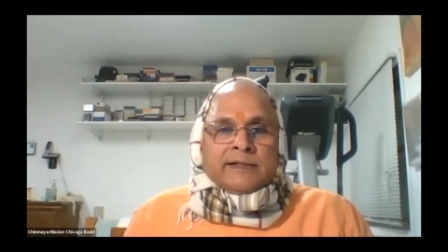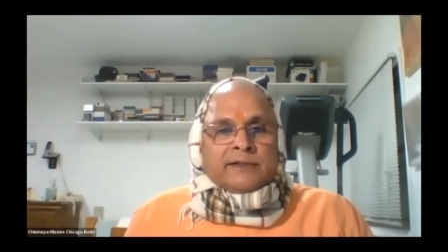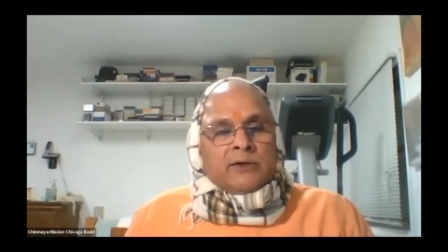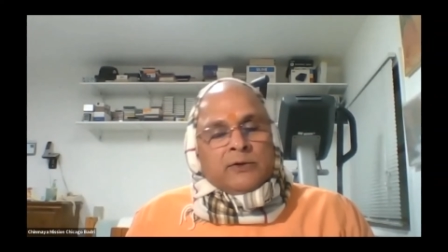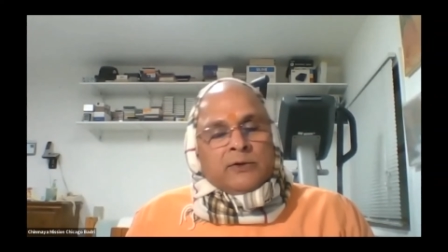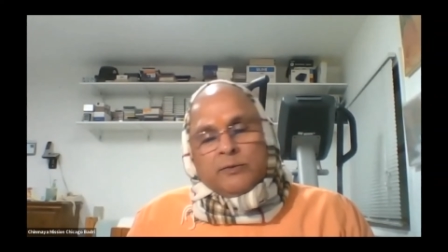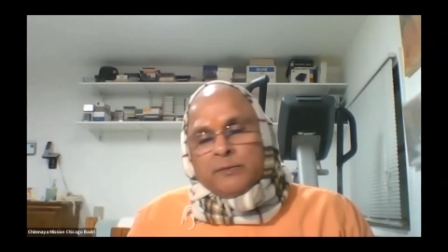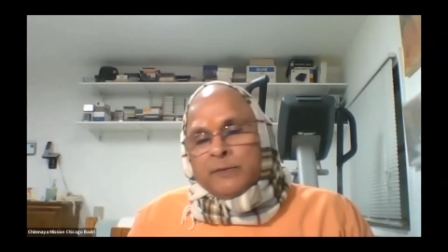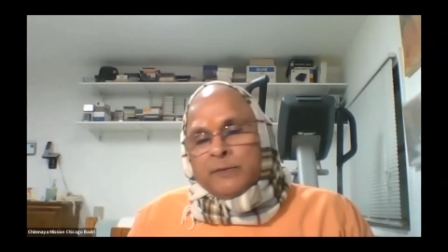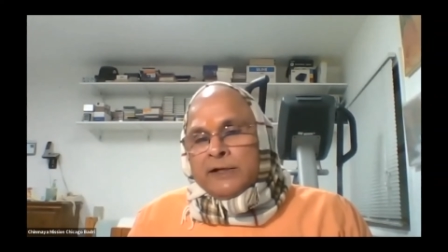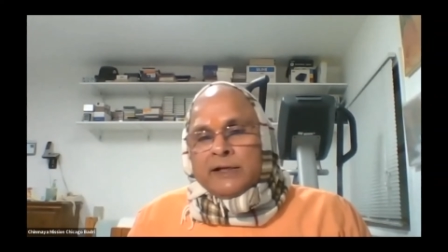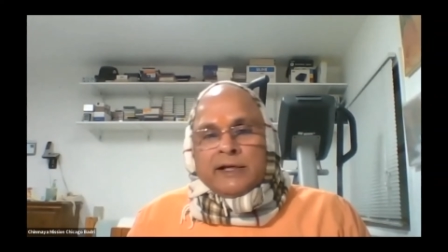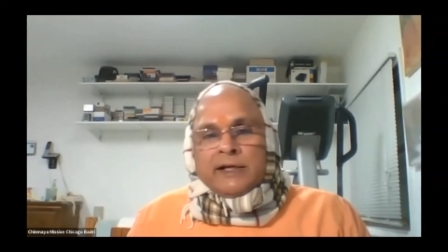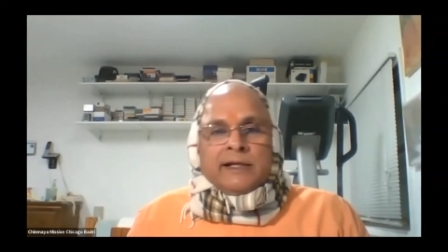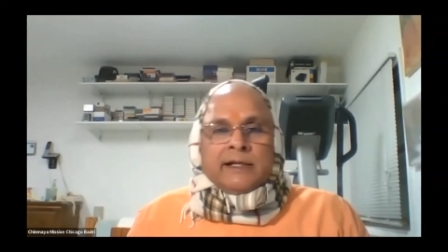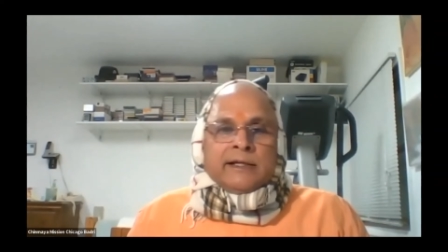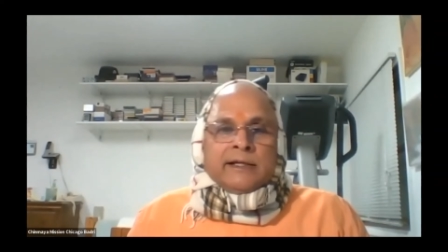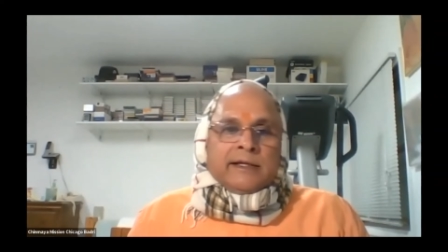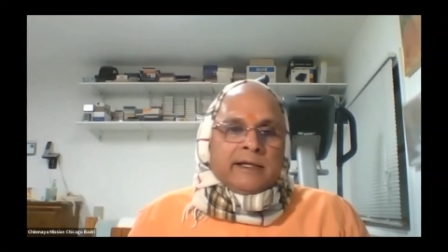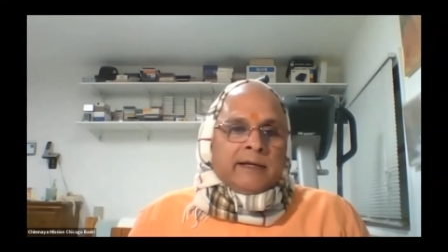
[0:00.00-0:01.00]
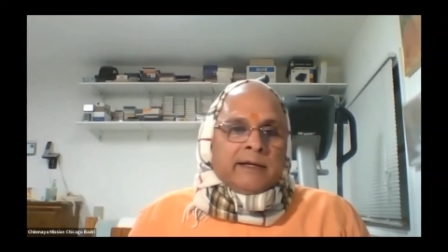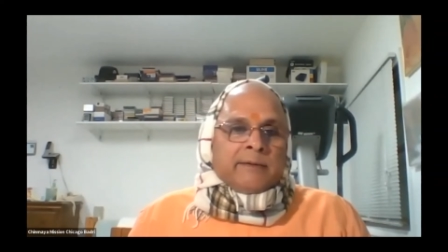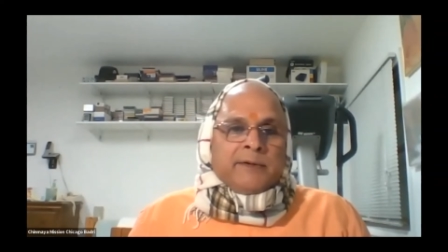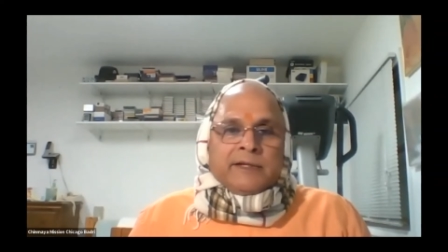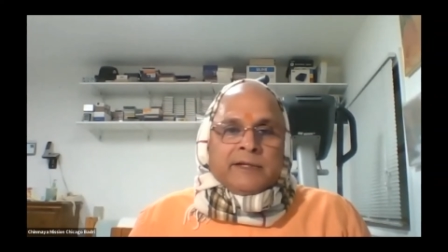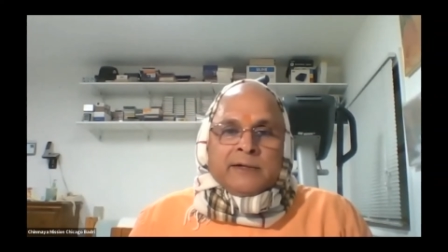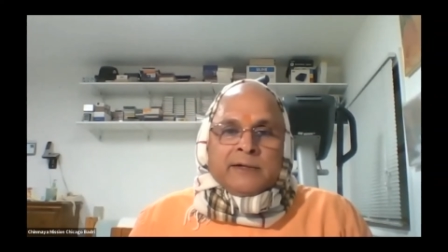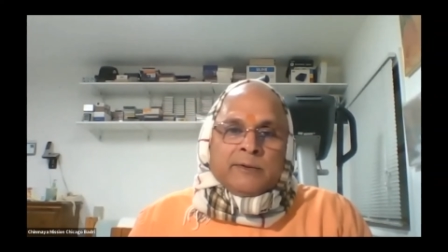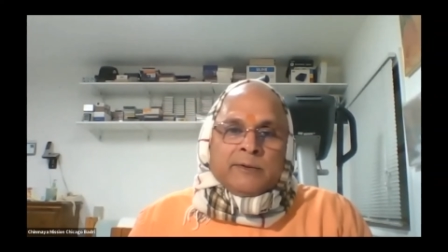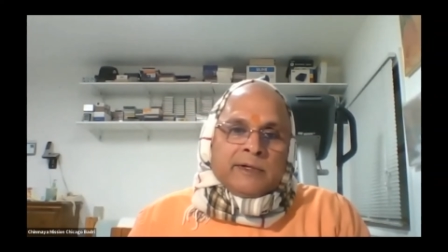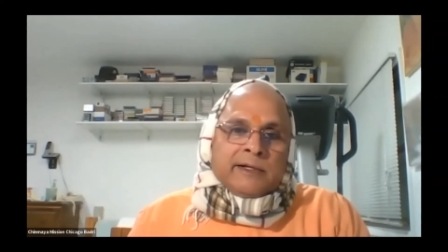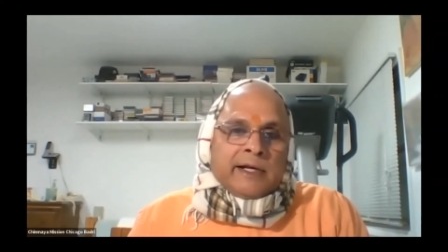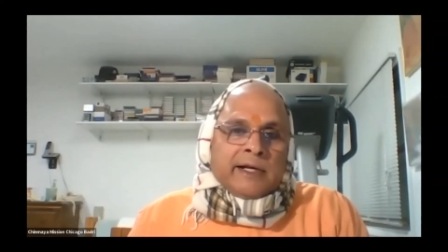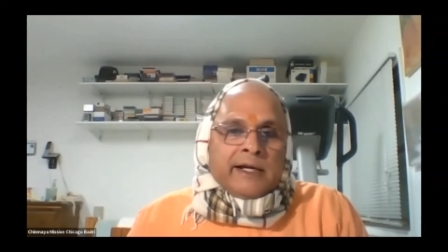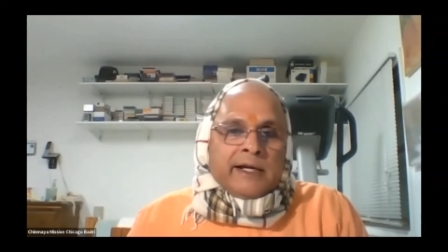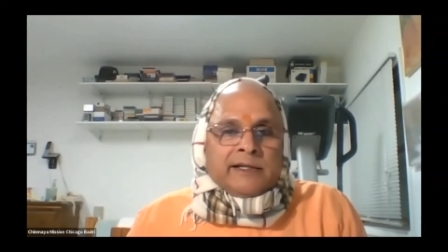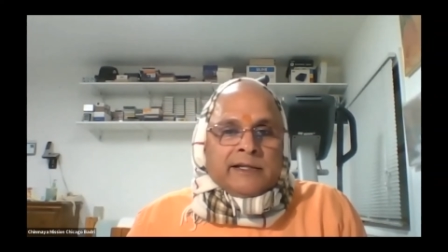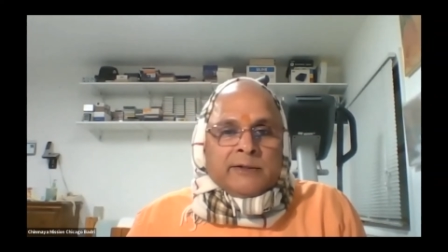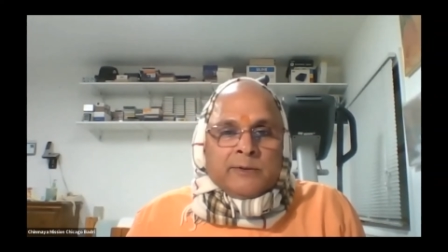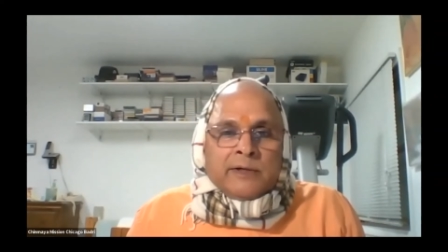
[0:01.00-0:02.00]
Automatically, everything will,
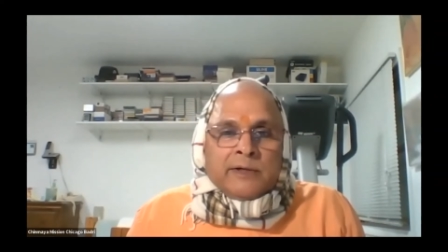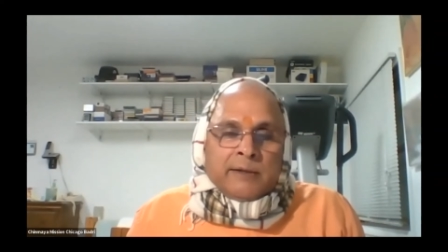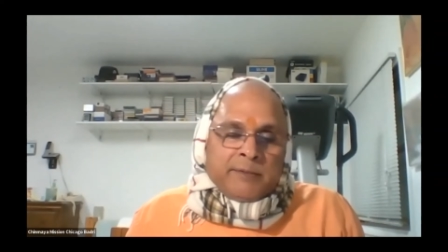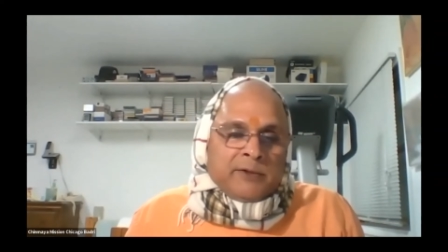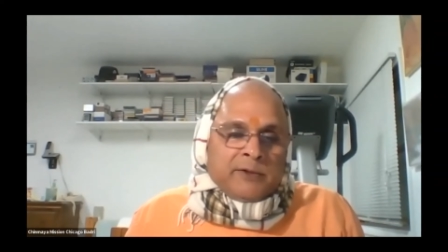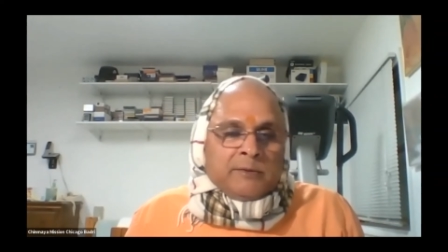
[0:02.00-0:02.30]
right thing will happen.